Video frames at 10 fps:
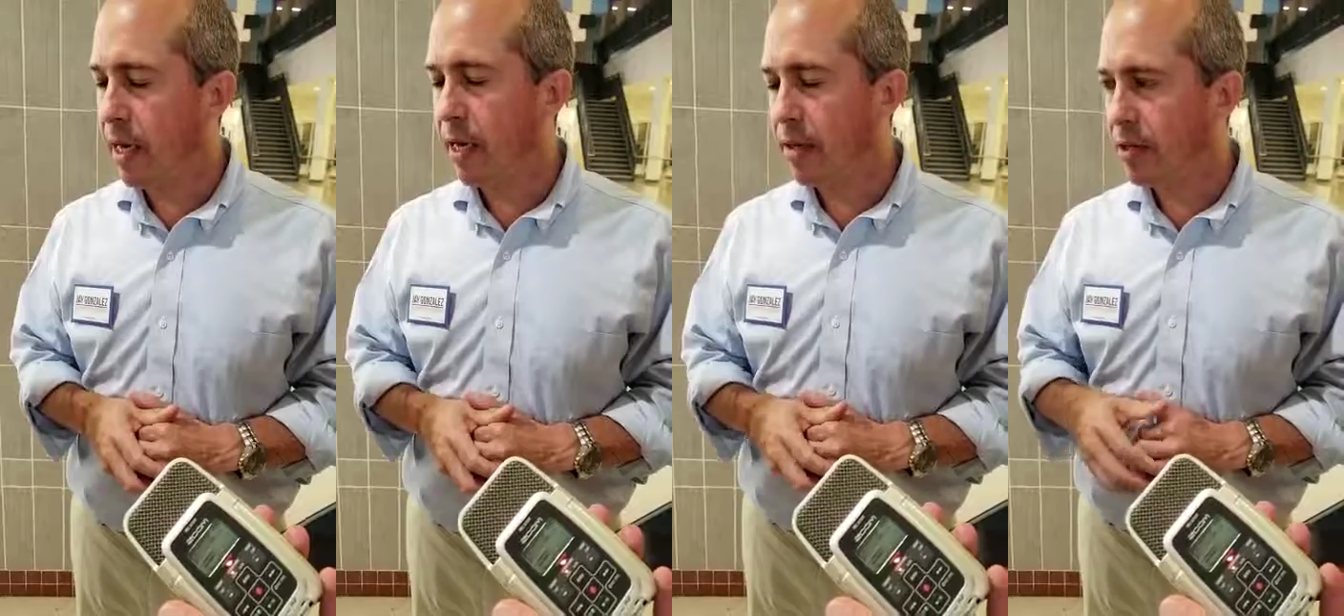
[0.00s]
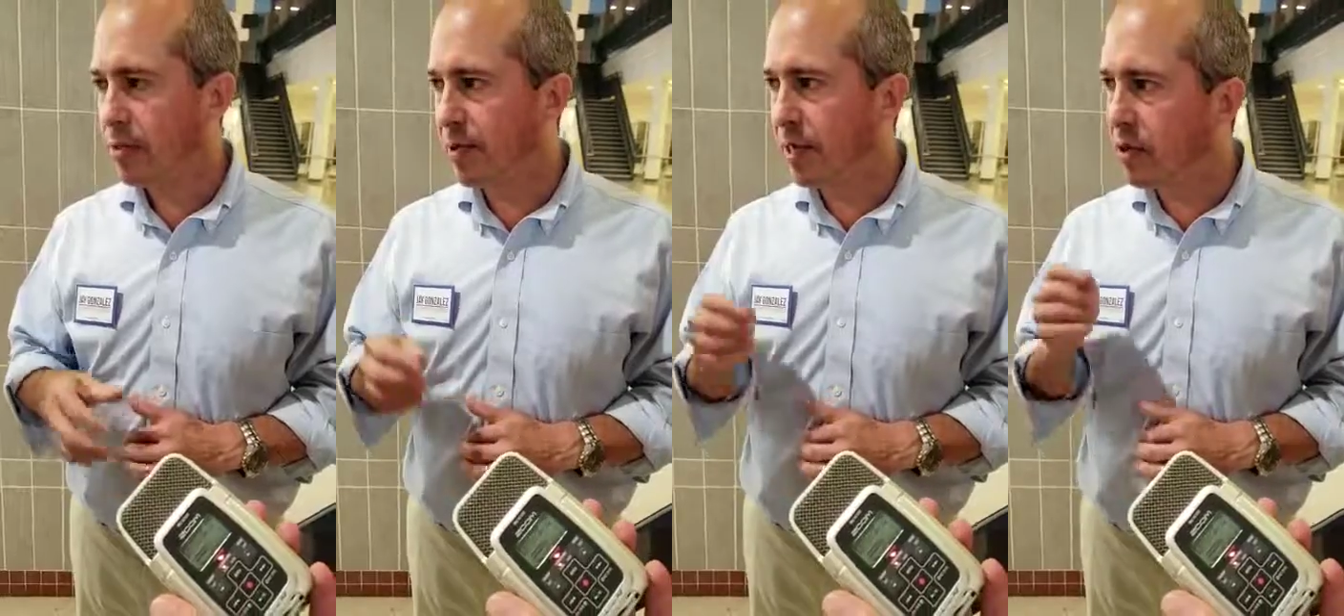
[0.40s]
Yeah, and
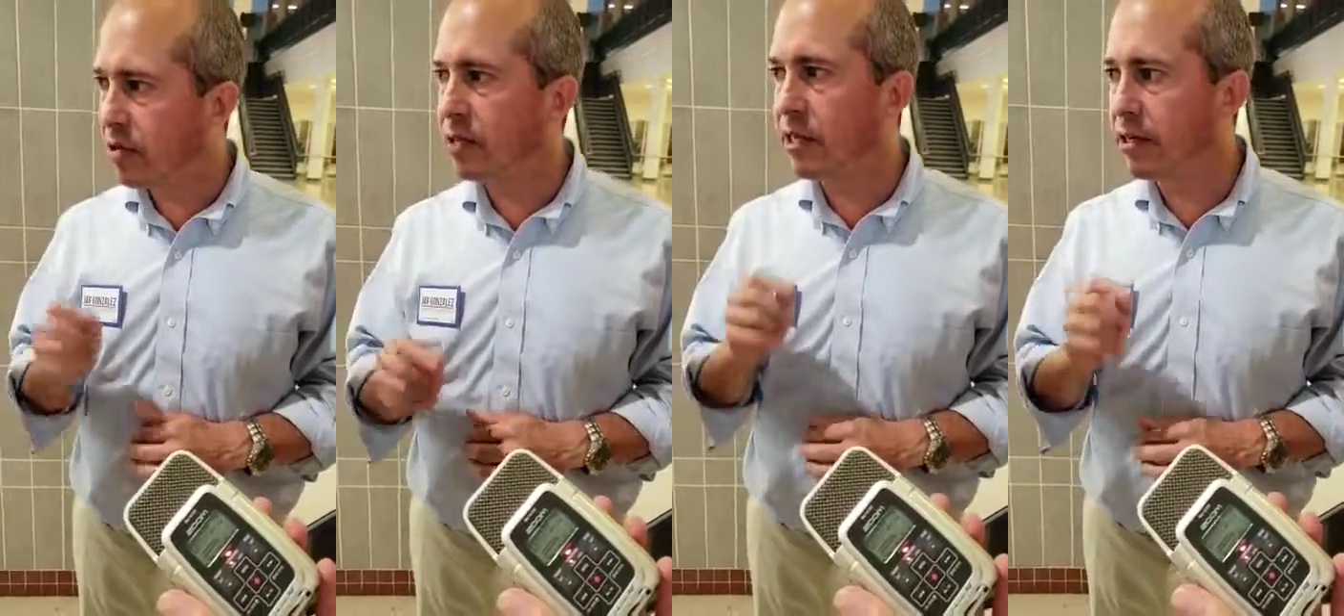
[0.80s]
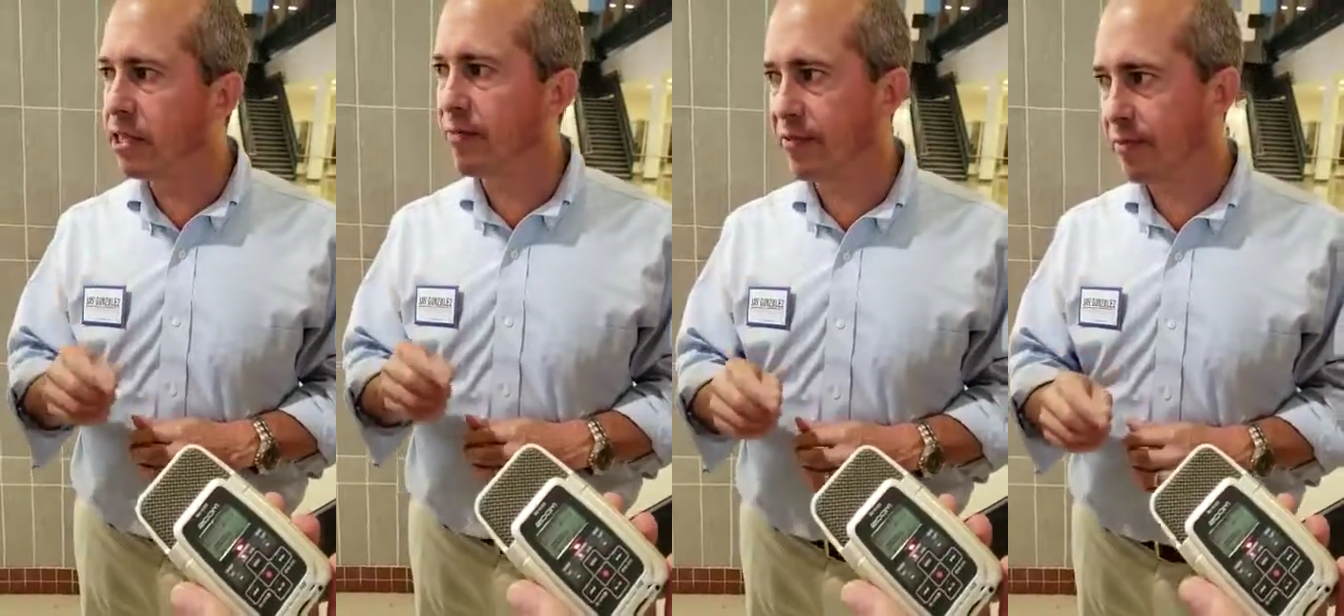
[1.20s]
there's been no
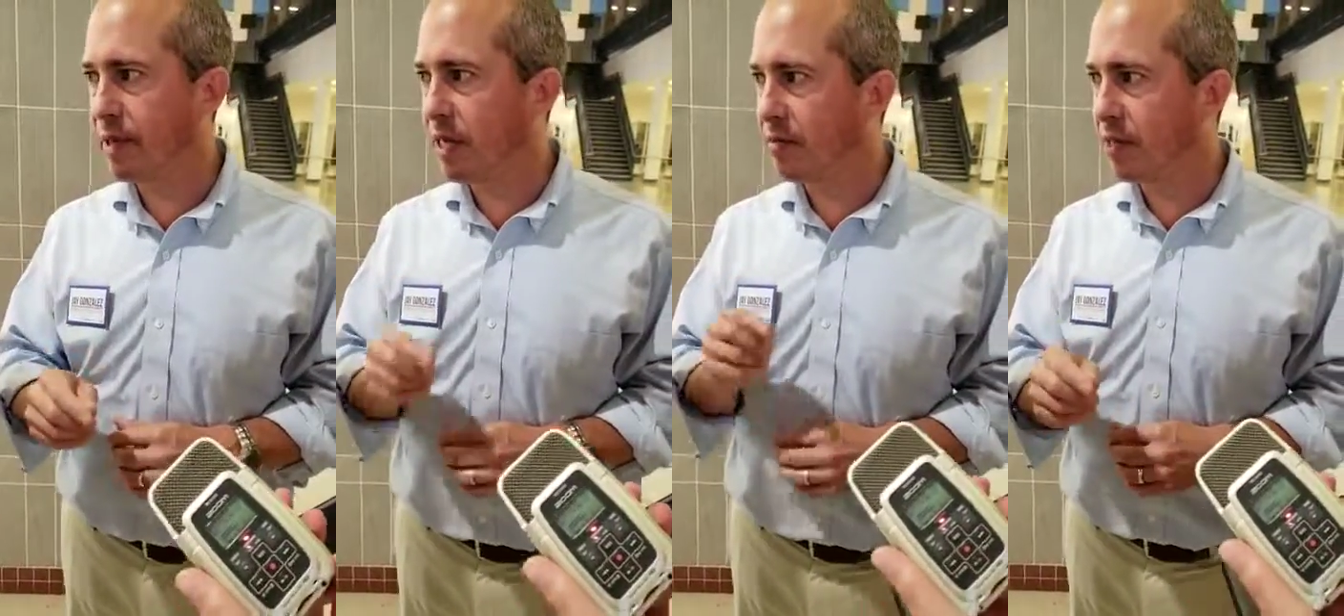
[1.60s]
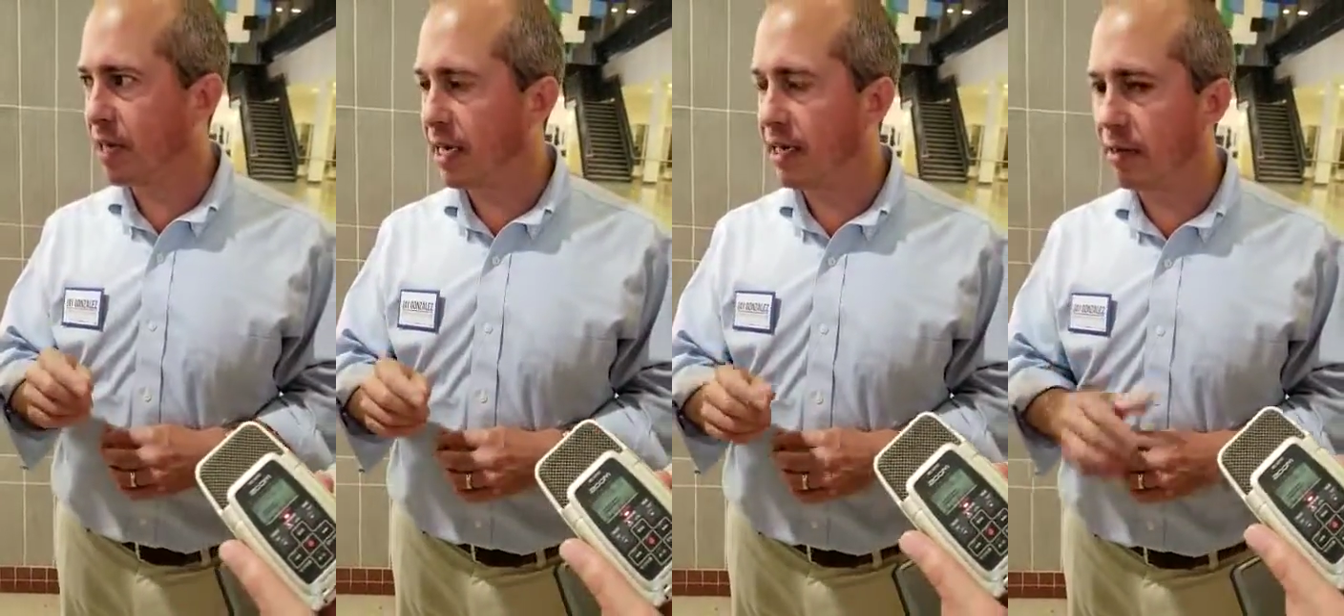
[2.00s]
leadership from the governor
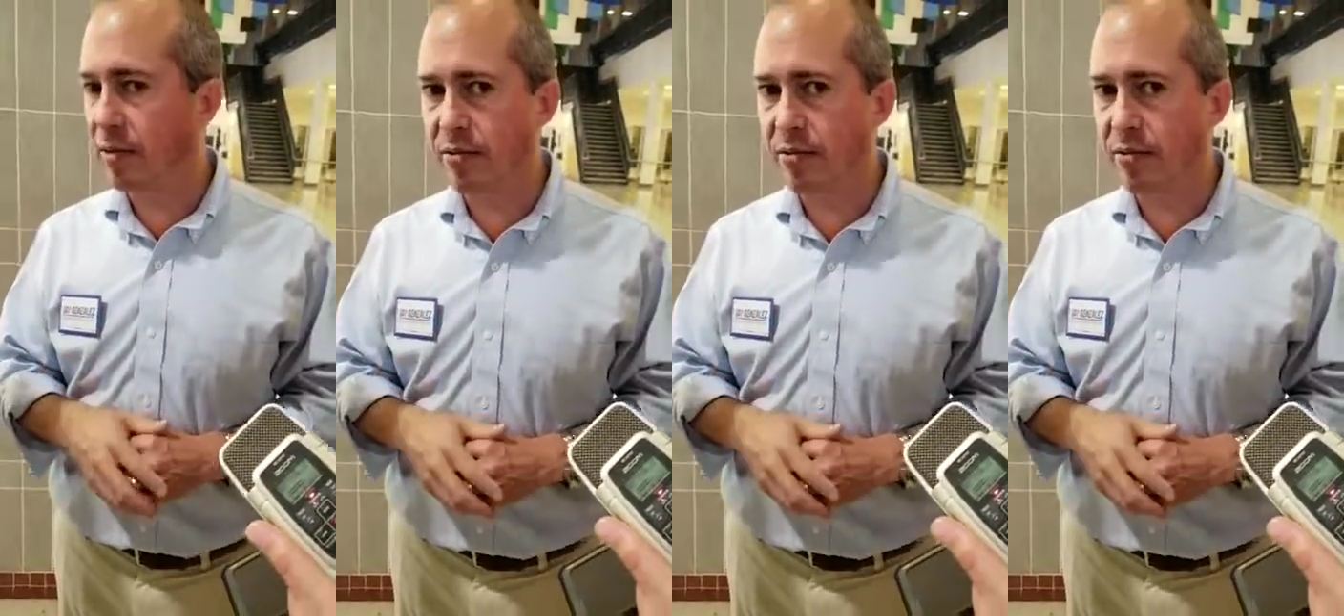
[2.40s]
on it.